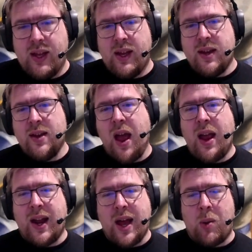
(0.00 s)

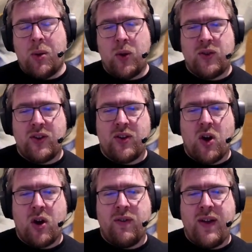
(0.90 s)
Nyan Outpost is an
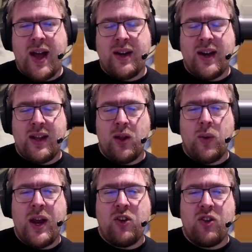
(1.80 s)
artifact and
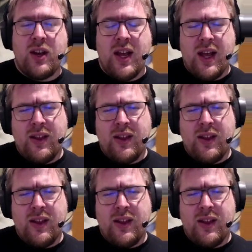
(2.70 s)
location.